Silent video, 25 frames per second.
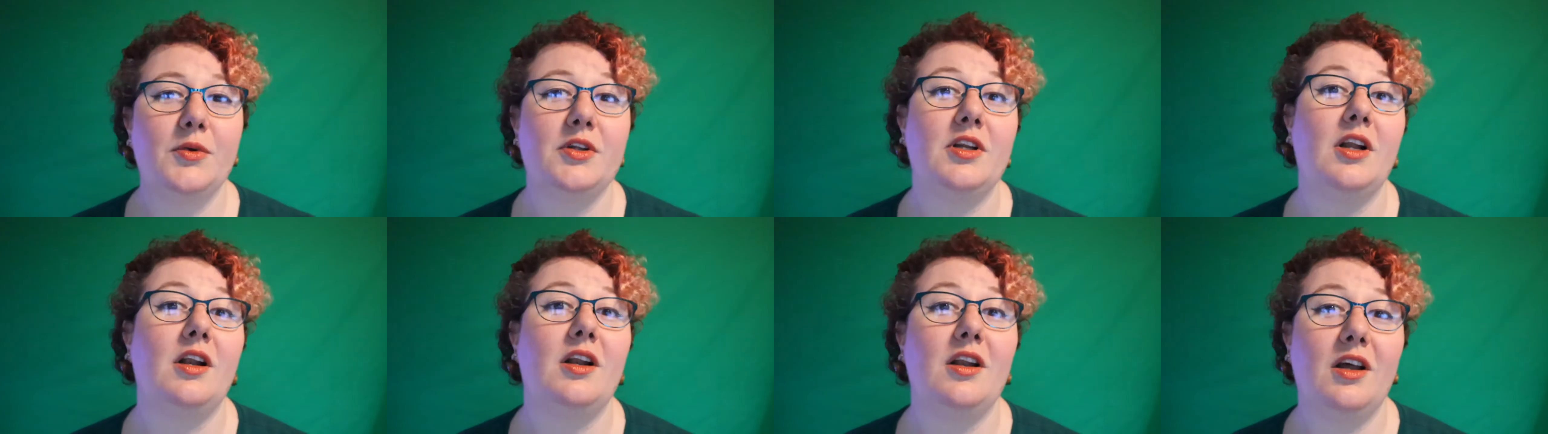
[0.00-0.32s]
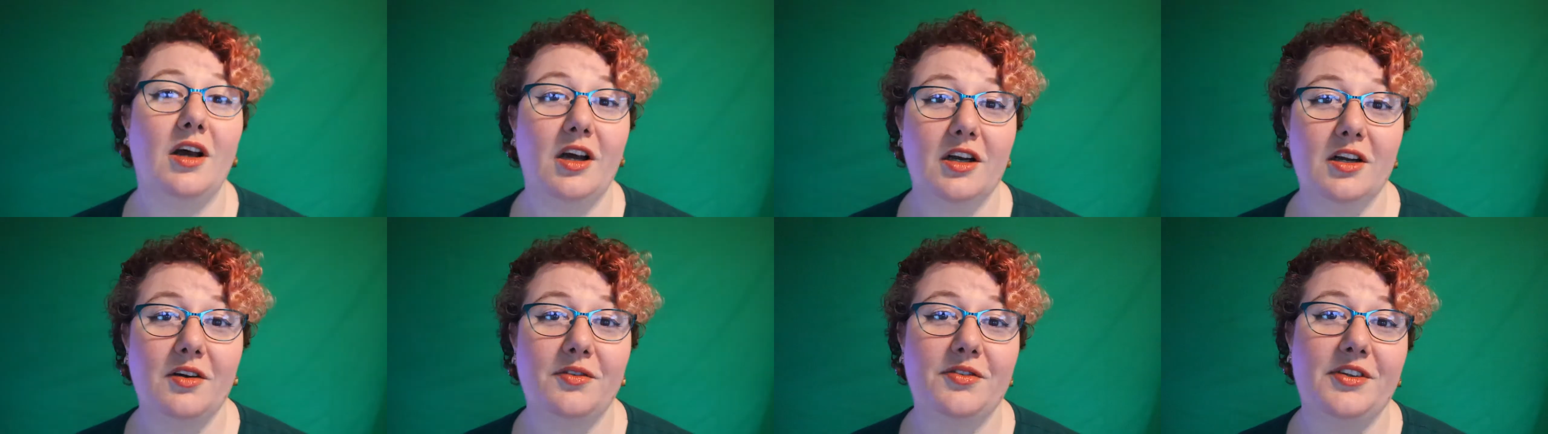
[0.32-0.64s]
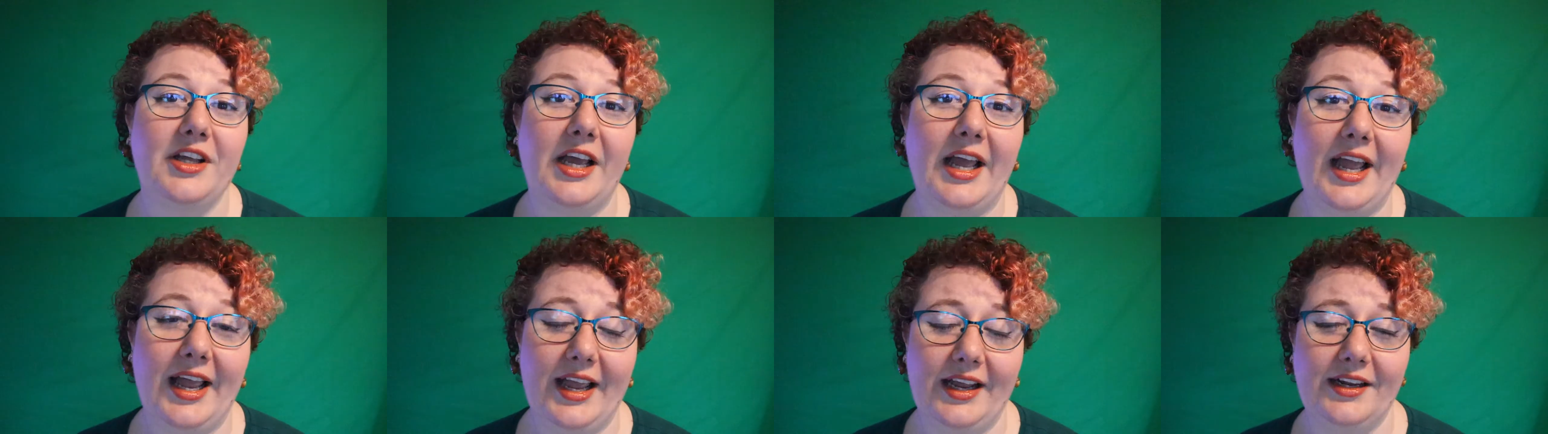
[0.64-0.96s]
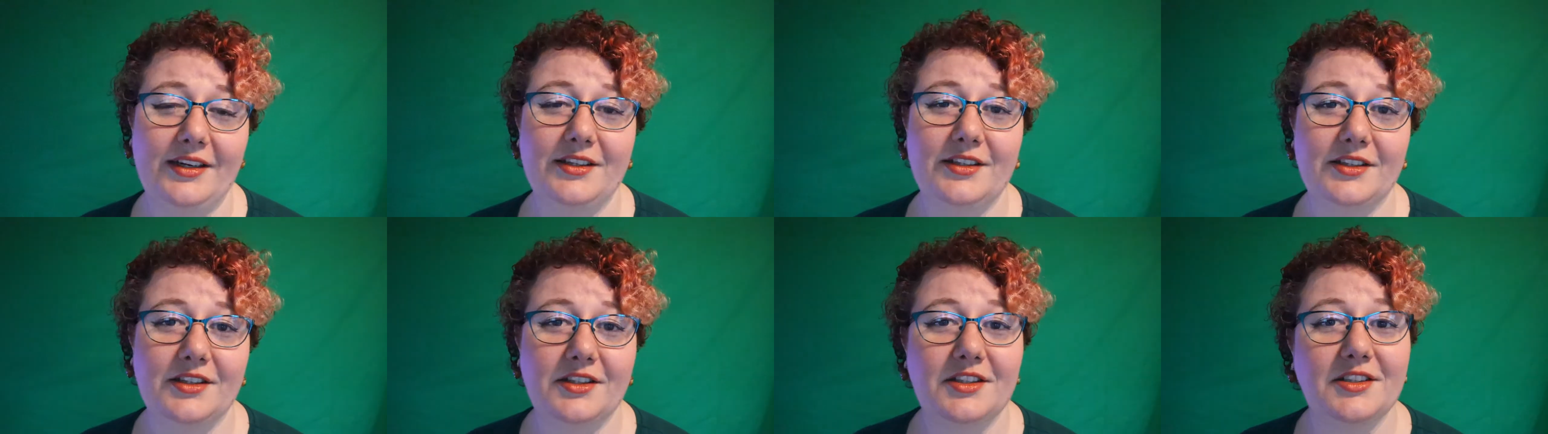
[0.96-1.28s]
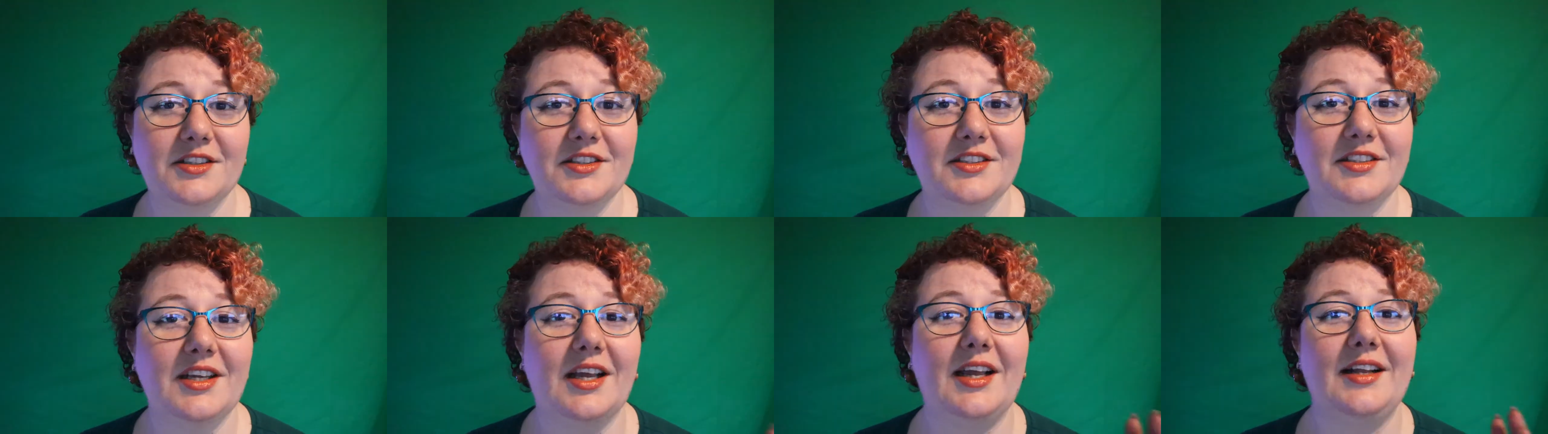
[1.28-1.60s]
but a lot of the
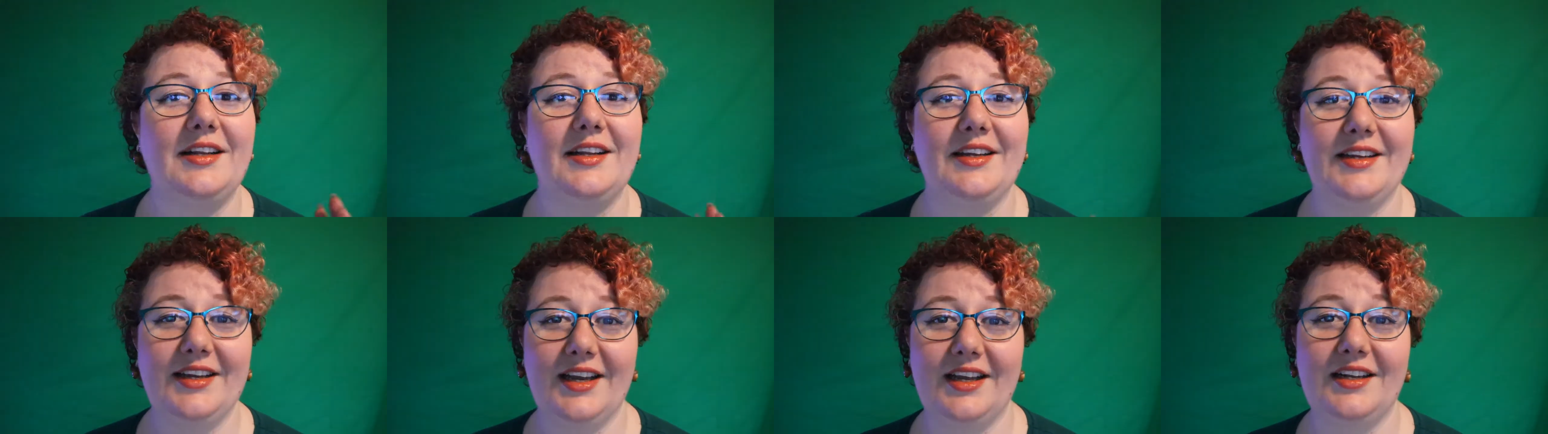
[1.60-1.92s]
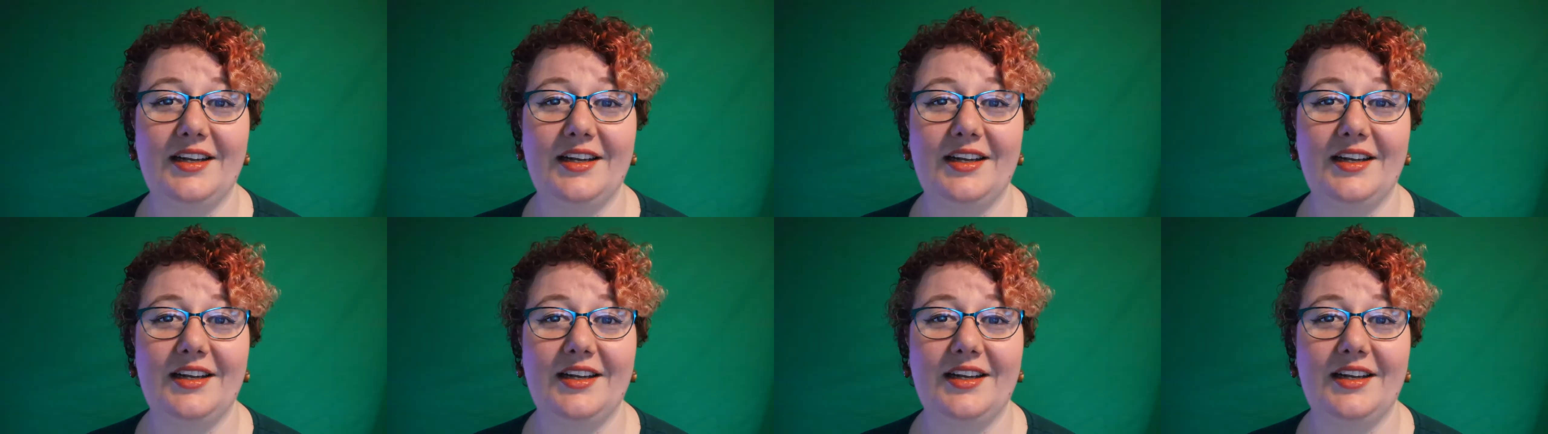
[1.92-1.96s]
anchors and the